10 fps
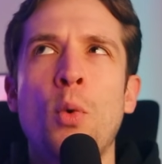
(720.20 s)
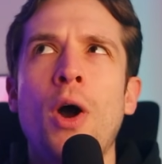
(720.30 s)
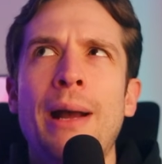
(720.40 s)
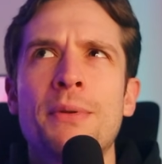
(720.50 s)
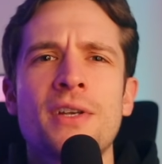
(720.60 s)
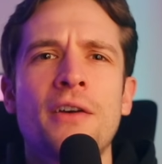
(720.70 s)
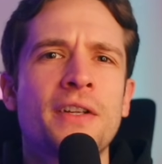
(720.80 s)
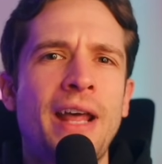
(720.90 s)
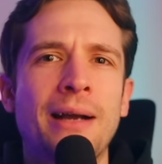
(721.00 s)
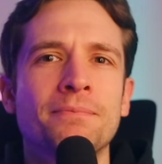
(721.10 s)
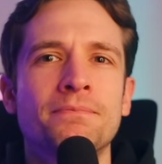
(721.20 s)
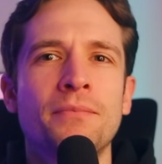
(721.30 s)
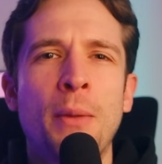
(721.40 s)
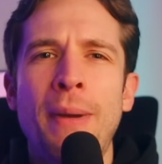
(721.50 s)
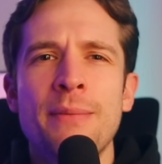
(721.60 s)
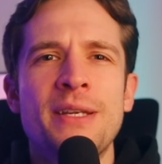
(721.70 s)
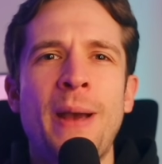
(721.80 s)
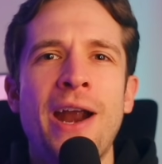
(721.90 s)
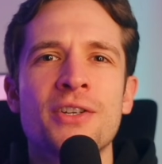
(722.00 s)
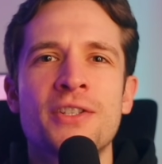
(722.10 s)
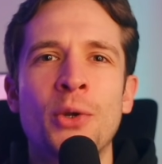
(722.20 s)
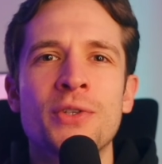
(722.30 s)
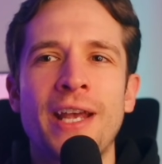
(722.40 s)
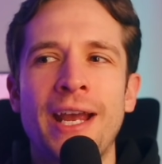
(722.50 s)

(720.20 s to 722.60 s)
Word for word: But what happens after that? The baby's parents don't